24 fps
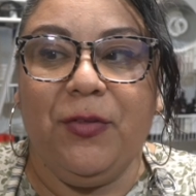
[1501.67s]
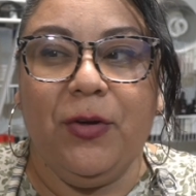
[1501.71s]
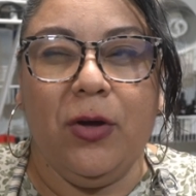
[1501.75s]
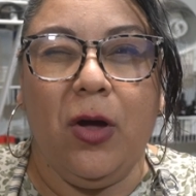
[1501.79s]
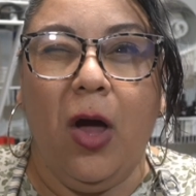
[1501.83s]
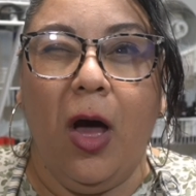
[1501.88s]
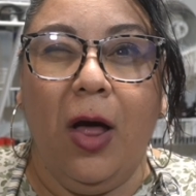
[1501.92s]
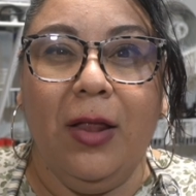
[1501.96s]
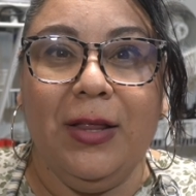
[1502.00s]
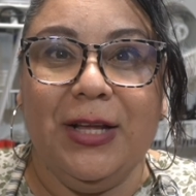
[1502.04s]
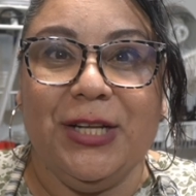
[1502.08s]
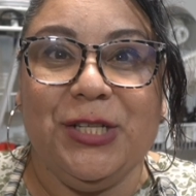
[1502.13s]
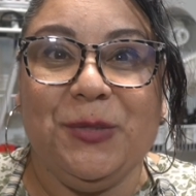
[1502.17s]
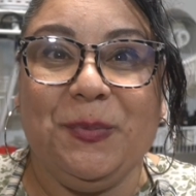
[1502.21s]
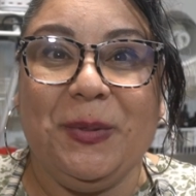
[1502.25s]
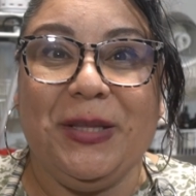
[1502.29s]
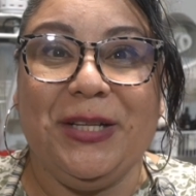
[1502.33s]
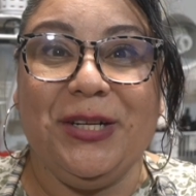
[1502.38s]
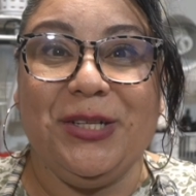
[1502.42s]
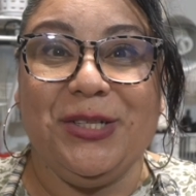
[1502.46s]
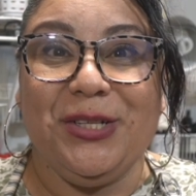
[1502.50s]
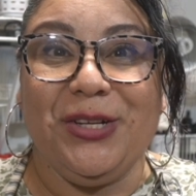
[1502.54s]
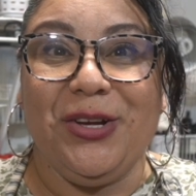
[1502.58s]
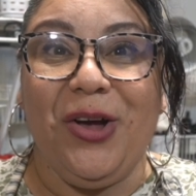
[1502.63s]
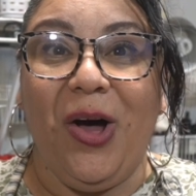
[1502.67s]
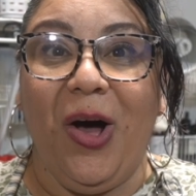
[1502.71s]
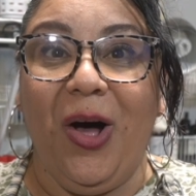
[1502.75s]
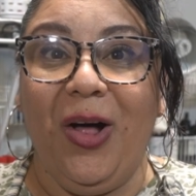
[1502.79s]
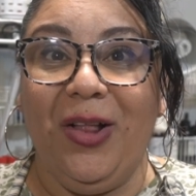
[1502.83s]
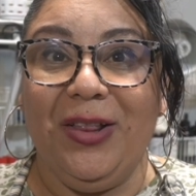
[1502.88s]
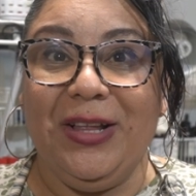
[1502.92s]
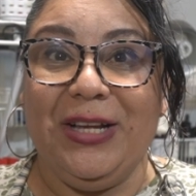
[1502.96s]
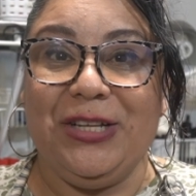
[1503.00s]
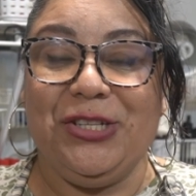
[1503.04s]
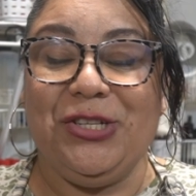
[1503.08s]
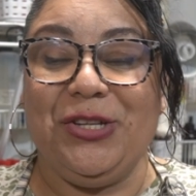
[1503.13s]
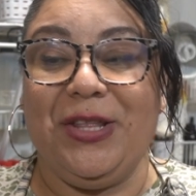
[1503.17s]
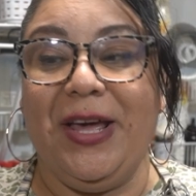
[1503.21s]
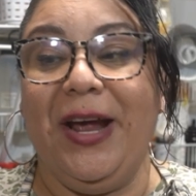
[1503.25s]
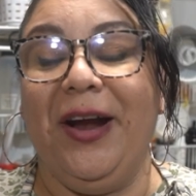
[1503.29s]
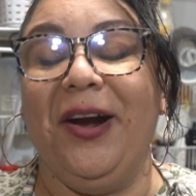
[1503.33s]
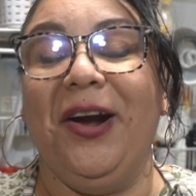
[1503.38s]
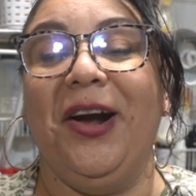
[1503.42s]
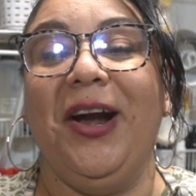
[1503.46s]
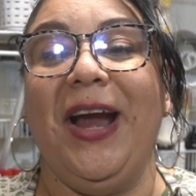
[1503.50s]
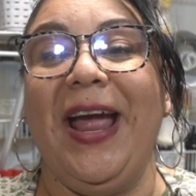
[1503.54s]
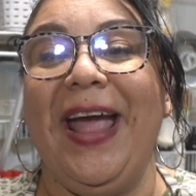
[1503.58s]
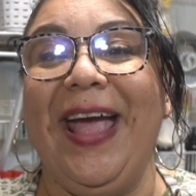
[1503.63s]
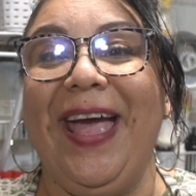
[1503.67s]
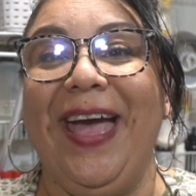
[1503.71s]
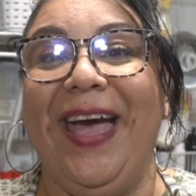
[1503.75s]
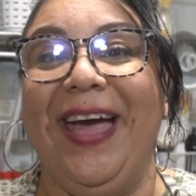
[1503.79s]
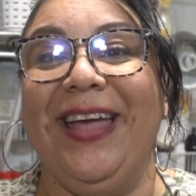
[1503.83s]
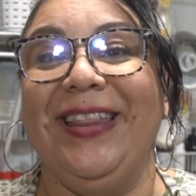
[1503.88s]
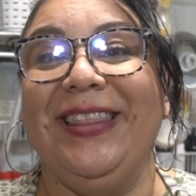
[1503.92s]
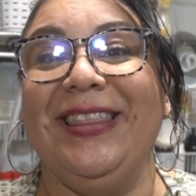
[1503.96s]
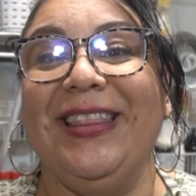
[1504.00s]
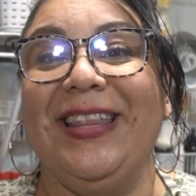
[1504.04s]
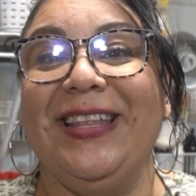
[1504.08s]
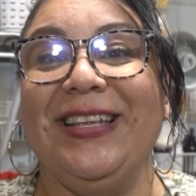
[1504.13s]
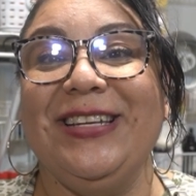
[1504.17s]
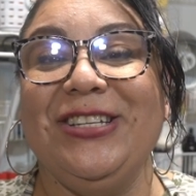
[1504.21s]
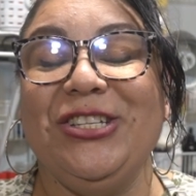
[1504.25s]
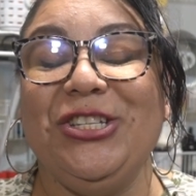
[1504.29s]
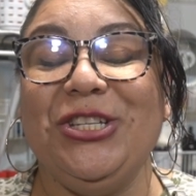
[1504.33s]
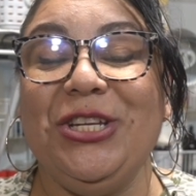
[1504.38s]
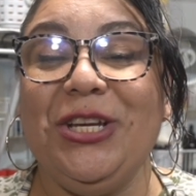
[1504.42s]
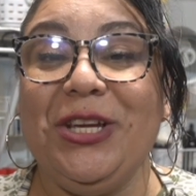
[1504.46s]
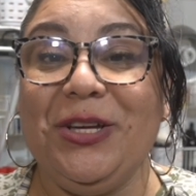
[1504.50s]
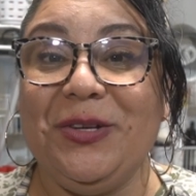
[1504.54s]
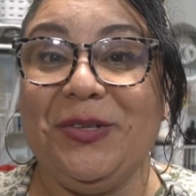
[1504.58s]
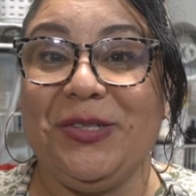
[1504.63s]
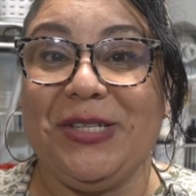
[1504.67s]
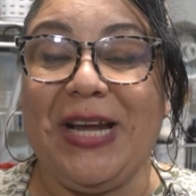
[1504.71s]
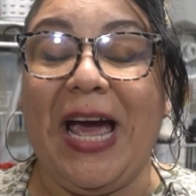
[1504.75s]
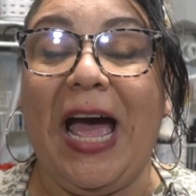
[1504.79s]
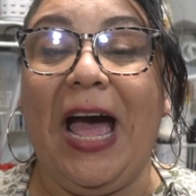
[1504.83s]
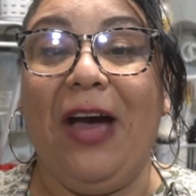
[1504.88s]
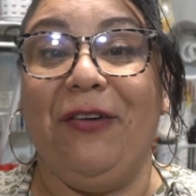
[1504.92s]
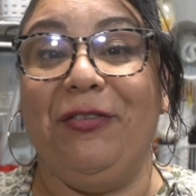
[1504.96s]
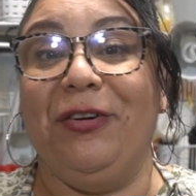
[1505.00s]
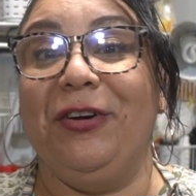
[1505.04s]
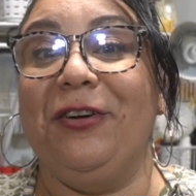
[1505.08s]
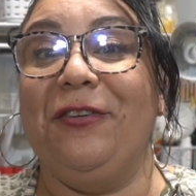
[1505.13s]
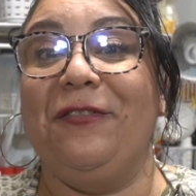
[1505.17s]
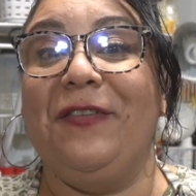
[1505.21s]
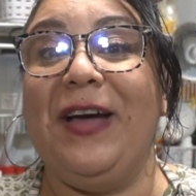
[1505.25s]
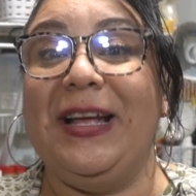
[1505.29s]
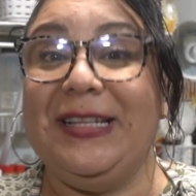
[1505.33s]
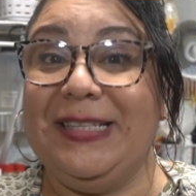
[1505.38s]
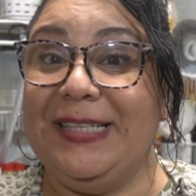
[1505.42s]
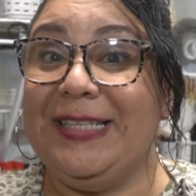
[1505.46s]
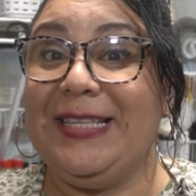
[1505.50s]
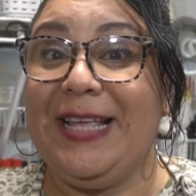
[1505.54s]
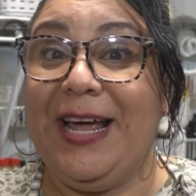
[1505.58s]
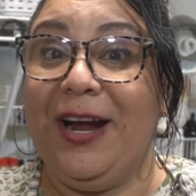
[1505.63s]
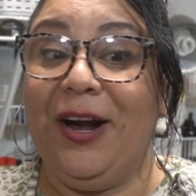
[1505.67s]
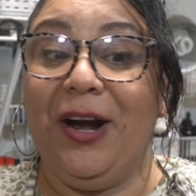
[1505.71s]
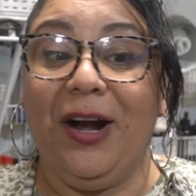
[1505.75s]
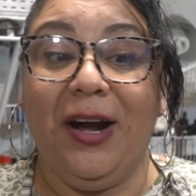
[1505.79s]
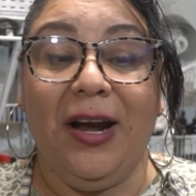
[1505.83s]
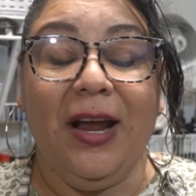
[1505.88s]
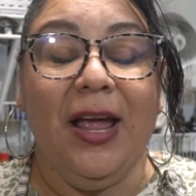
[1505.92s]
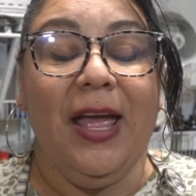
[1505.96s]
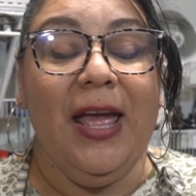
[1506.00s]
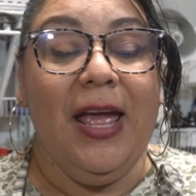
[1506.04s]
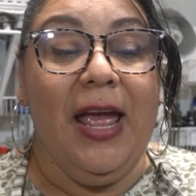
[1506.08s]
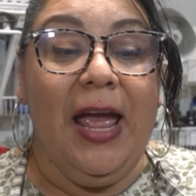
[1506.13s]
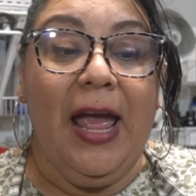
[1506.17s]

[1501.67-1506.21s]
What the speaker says: of the college, but there's a college there, and she used to have her events there.